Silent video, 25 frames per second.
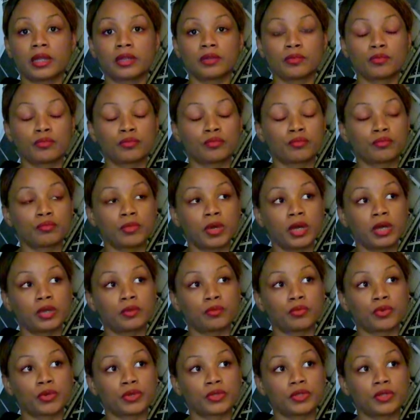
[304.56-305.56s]
and
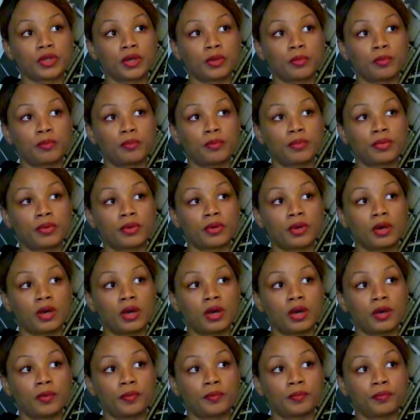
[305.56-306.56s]
and brought up
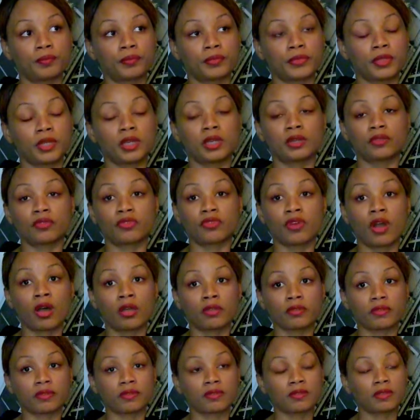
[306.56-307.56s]
um, in
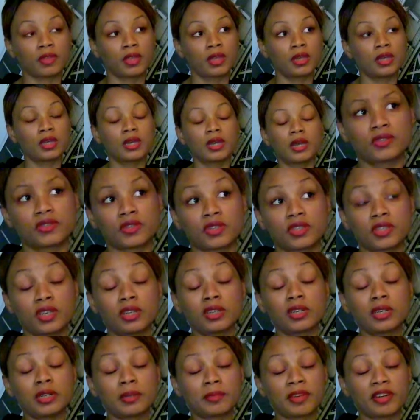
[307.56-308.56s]
France. So
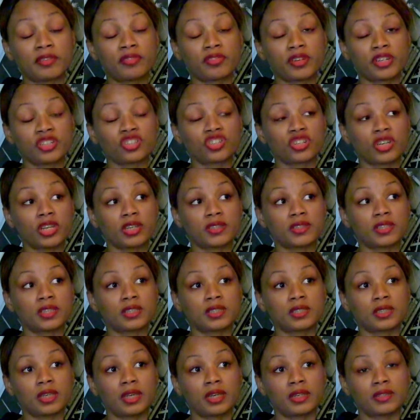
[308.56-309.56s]
certainly my Frenchness
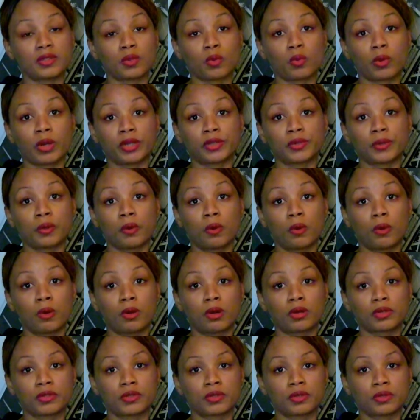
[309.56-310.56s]
is, is quite
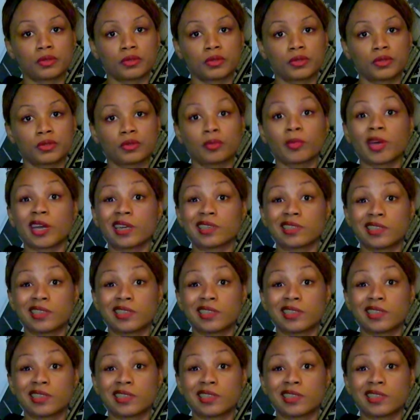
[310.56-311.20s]
core to, to my